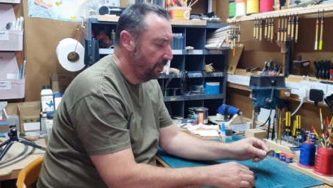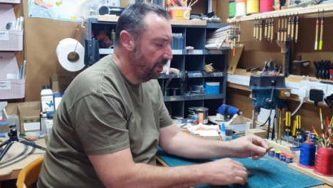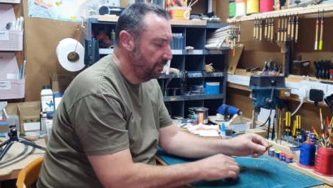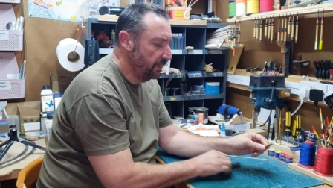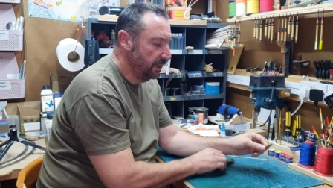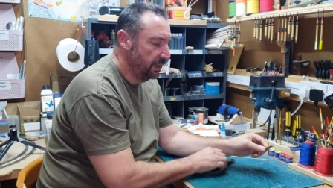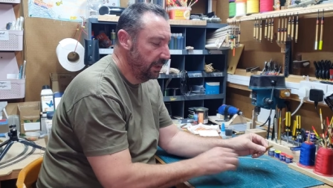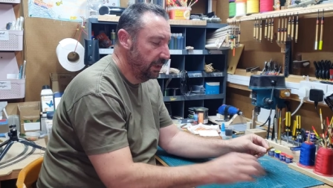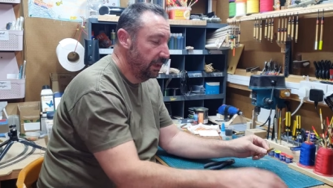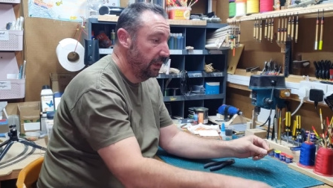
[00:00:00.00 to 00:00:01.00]
a problem,
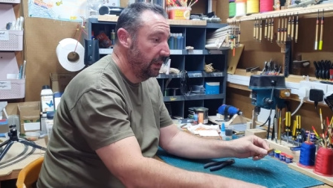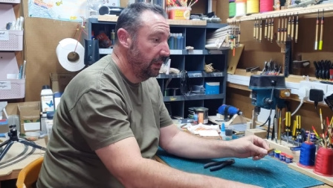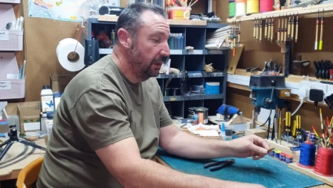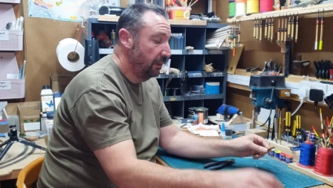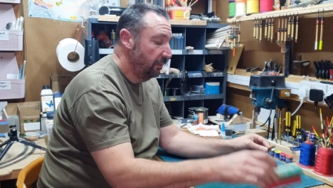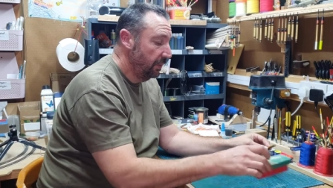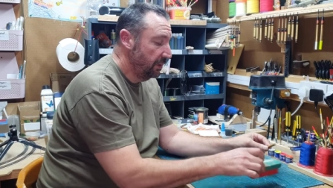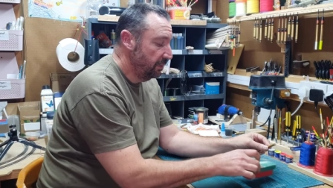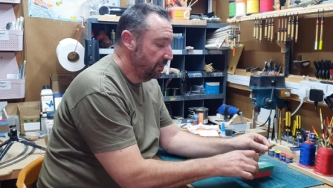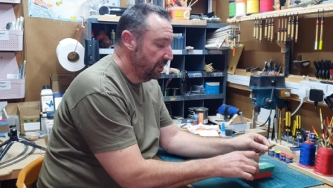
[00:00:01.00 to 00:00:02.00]

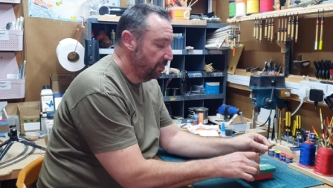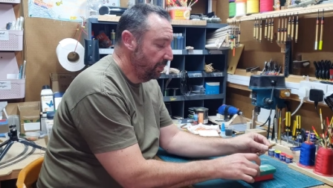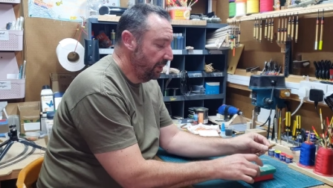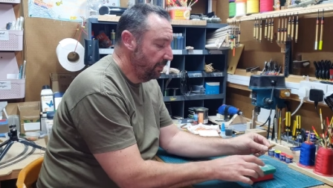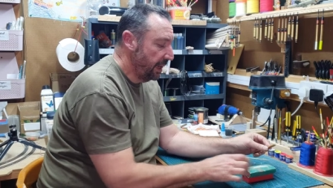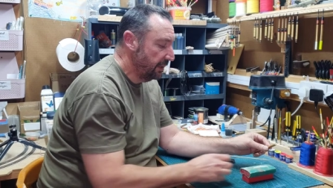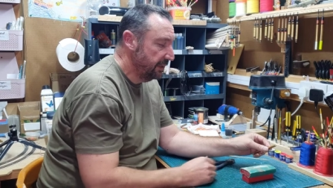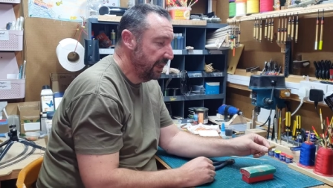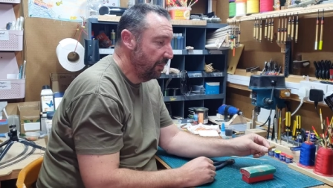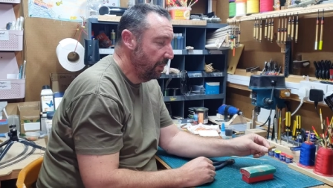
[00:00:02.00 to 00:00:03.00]
because we'll just bring
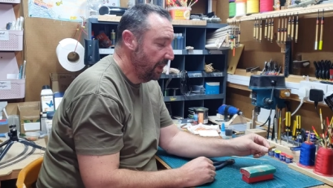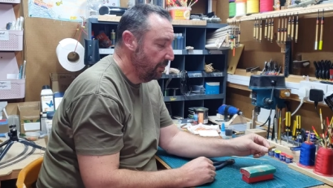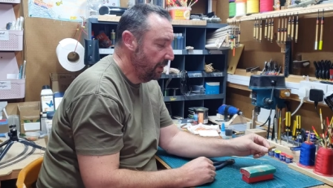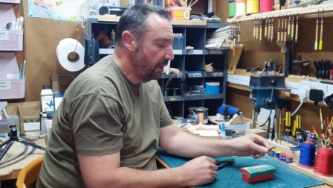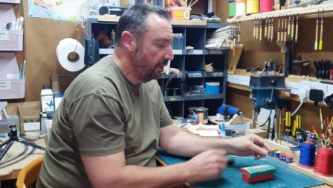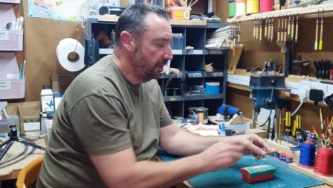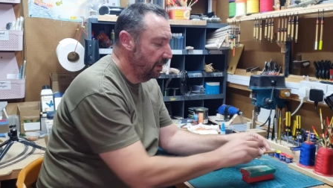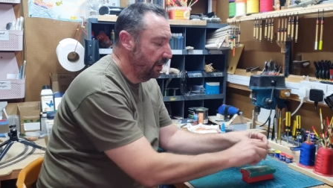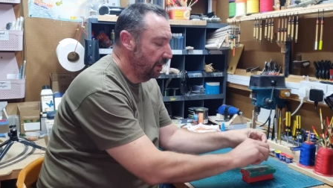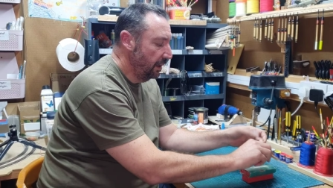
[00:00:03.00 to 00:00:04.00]
back the sandpaper
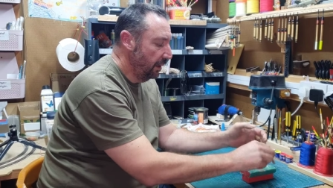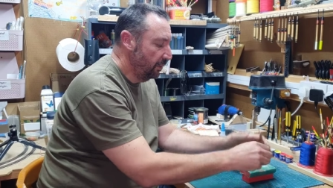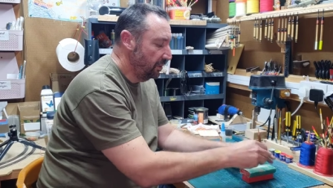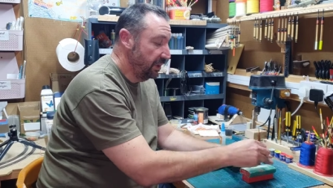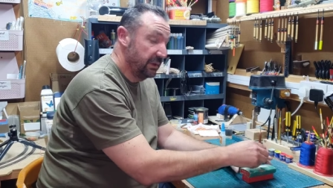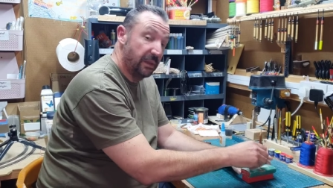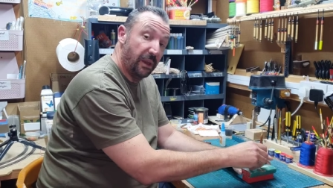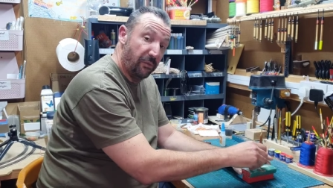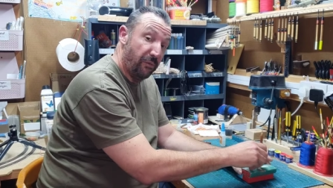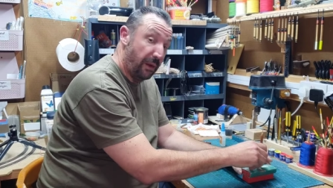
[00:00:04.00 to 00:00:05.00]
and we'll just